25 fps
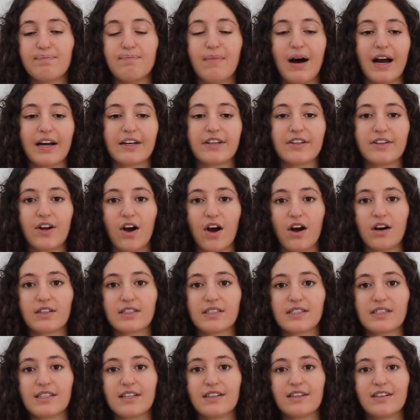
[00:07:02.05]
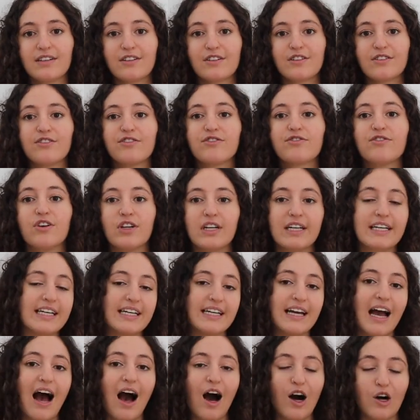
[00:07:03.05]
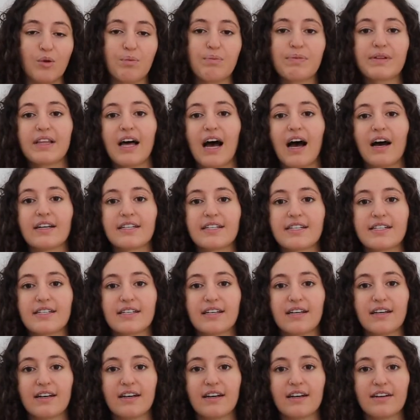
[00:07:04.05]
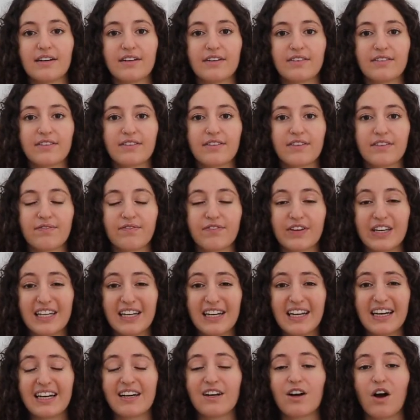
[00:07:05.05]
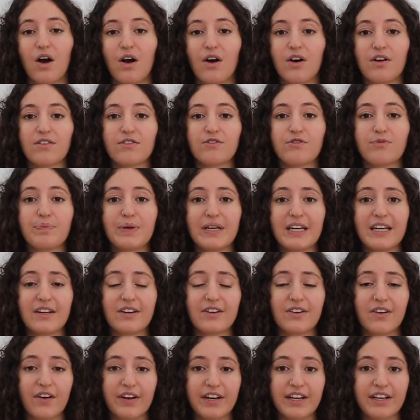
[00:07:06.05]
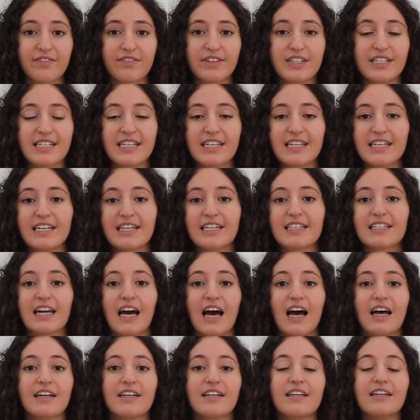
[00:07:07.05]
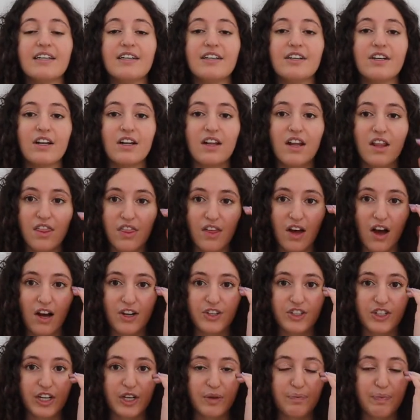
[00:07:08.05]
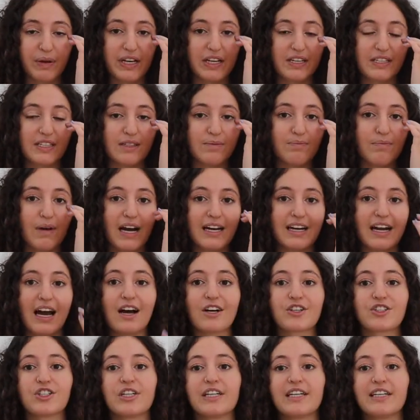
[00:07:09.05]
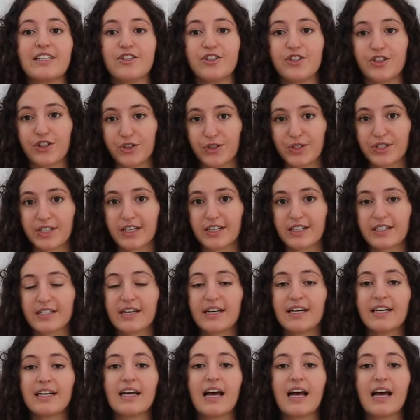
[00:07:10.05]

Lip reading: might not fully help that feeling of being chronic fatigued and lethargic, because it might actually induce it.